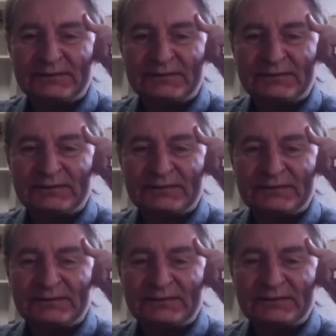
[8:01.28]

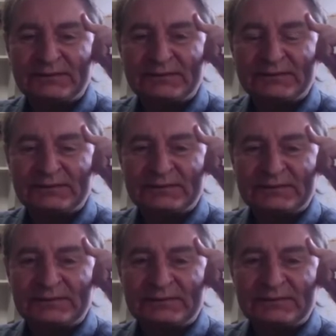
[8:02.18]

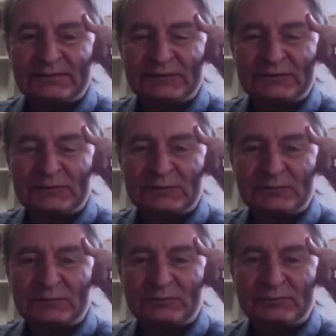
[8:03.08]

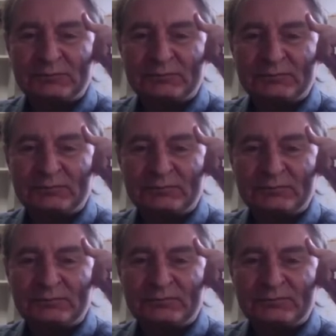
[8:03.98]

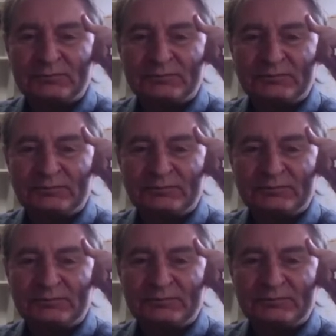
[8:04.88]

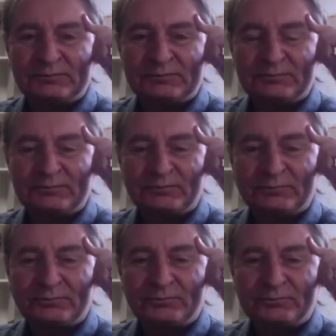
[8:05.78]

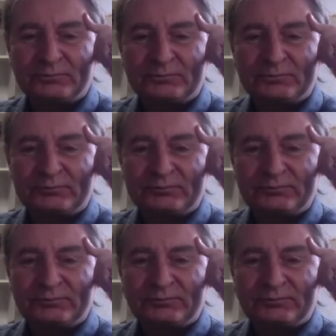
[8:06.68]

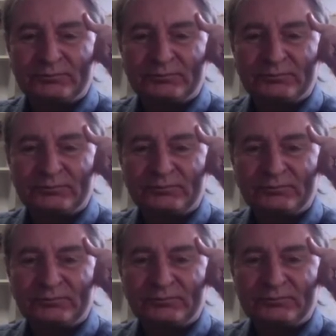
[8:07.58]

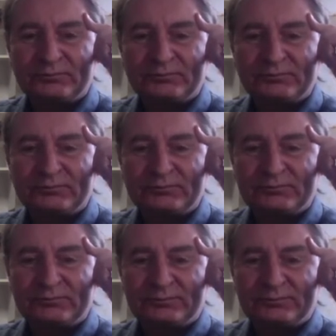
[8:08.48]
[no speech]